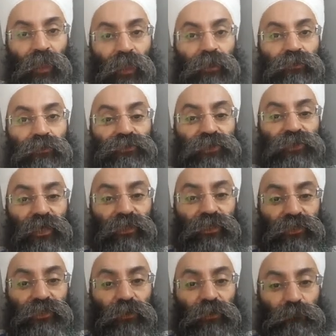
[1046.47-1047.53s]
Jeh
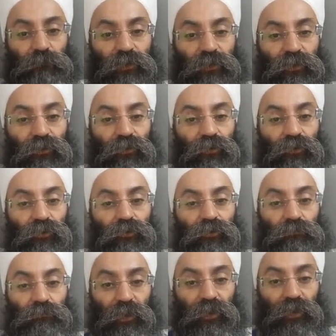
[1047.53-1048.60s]
jeh
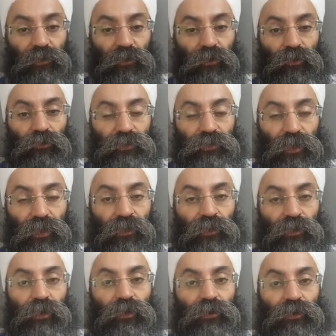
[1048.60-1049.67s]
pekho teh
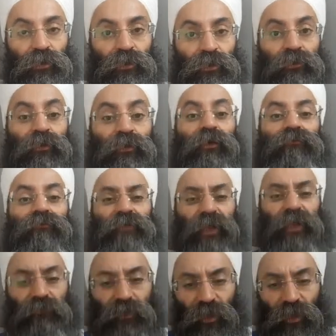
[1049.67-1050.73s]
Narayan.
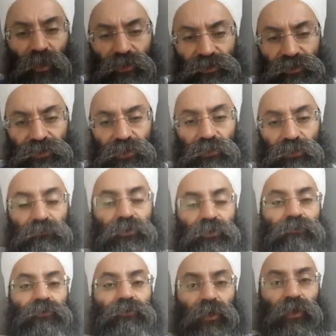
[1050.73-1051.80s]
Wherever I see,
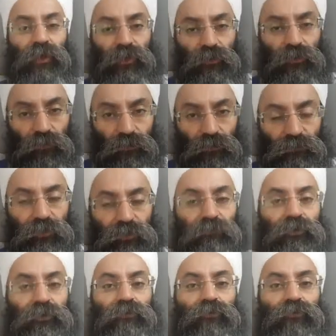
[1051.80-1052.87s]
wherever I look,
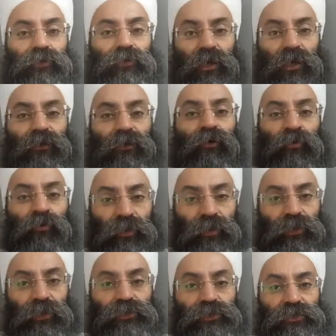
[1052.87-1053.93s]
wherever I watch, I
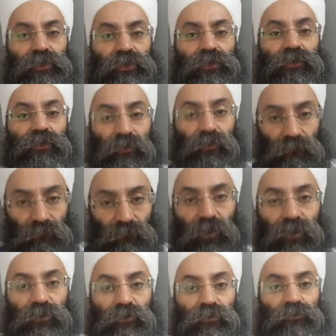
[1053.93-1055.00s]
only see
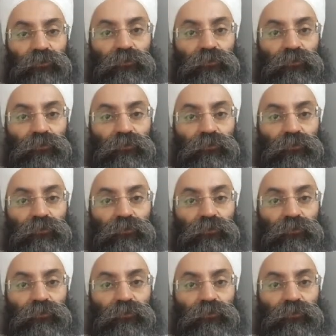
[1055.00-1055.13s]
Vaheguru.